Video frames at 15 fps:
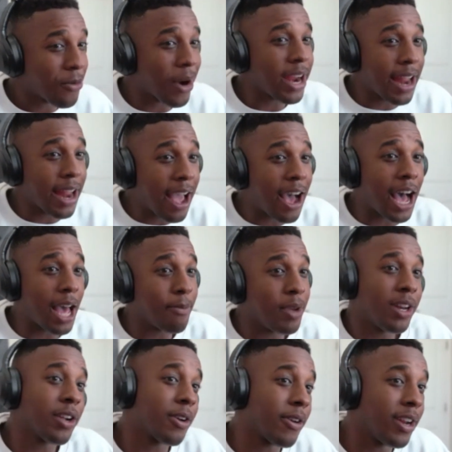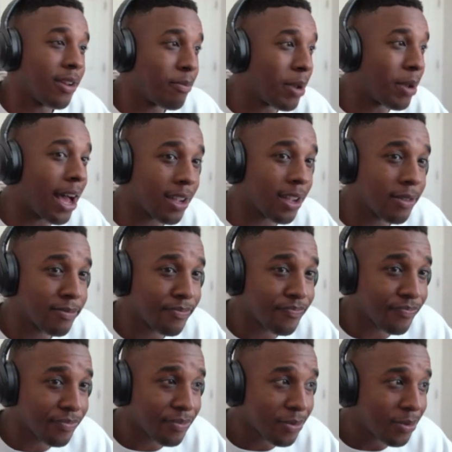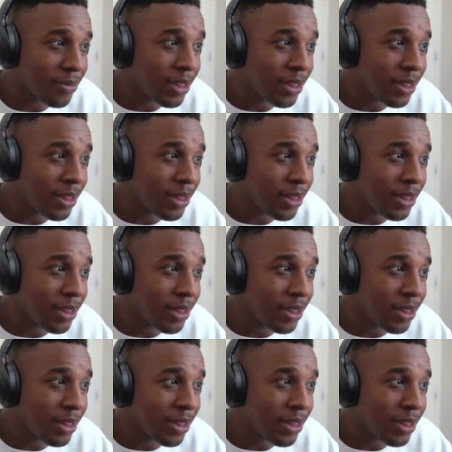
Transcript: like right now I'm in a creative block.